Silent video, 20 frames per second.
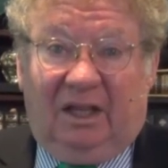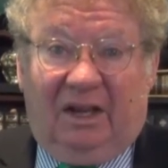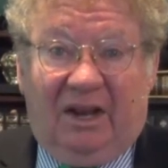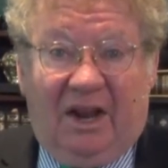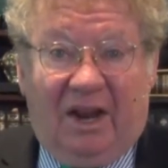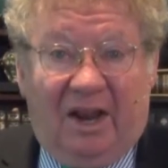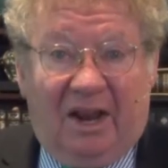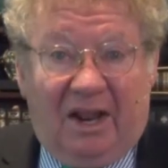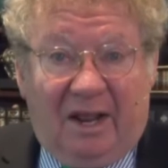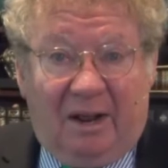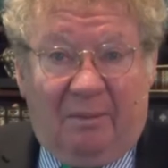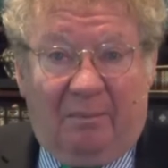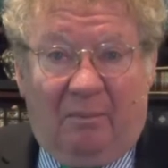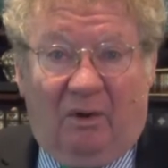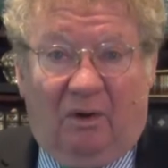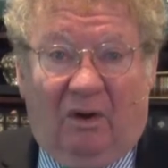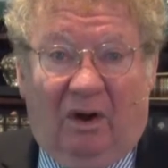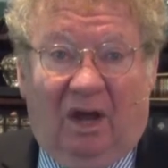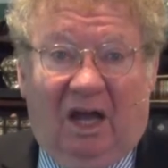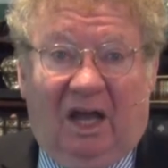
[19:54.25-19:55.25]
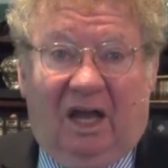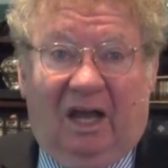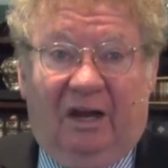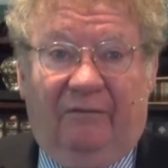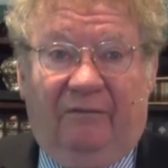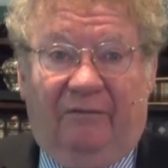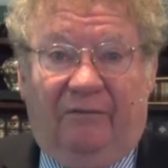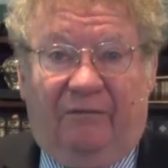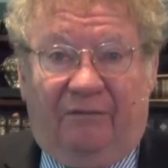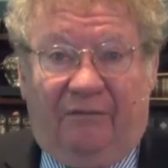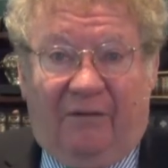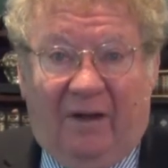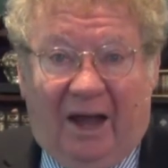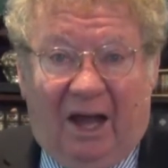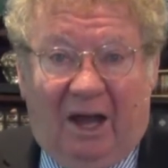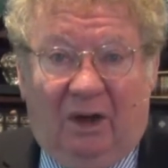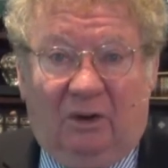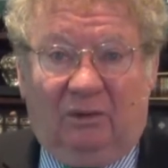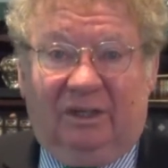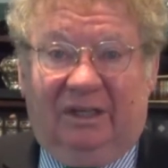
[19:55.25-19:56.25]
Nimrod
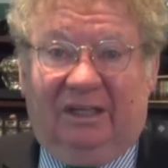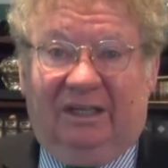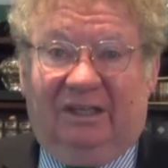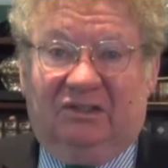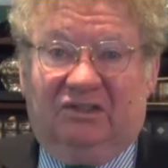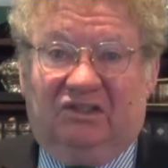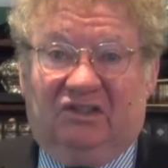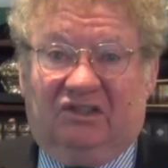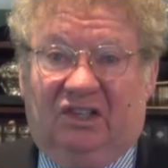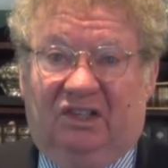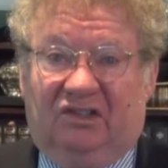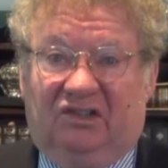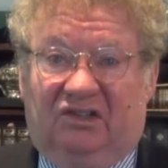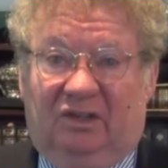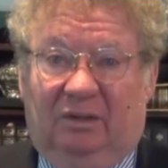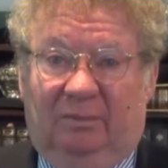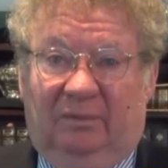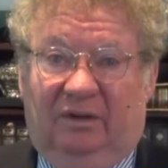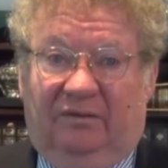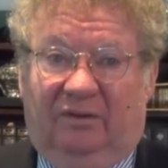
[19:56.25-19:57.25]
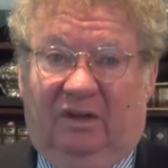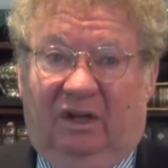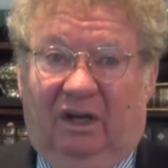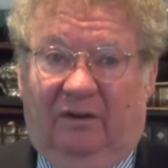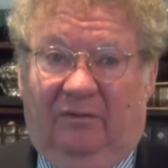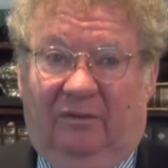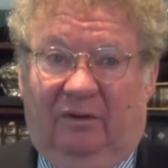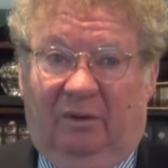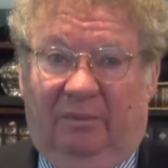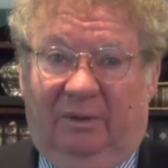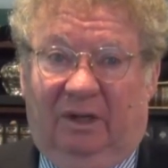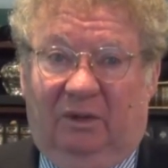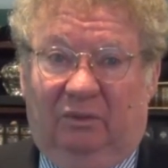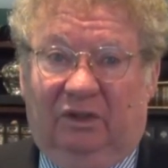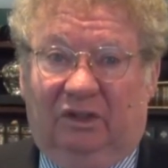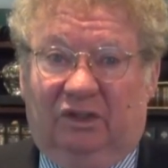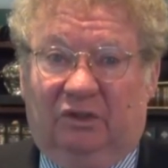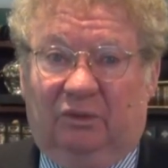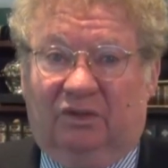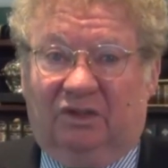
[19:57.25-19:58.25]
founded a system of government
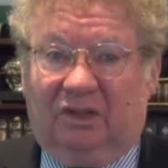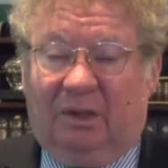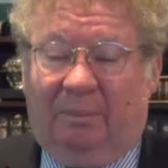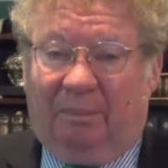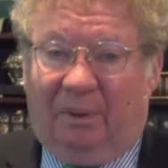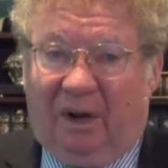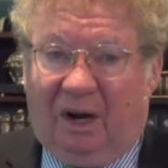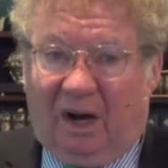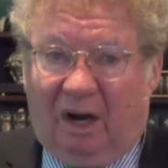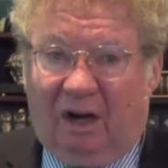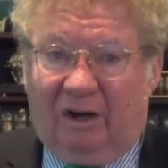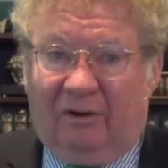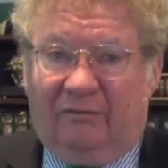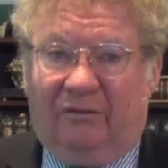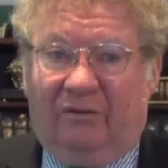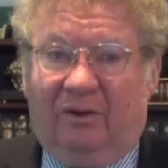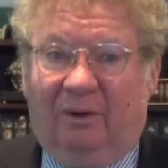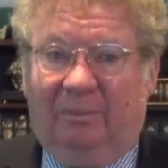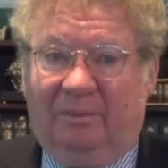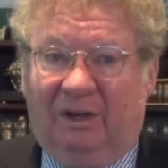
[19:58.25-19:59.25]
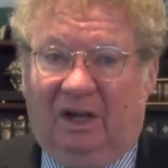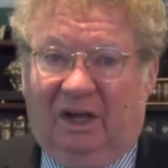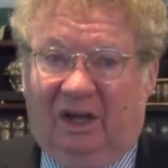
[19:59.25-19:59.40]
which was apart from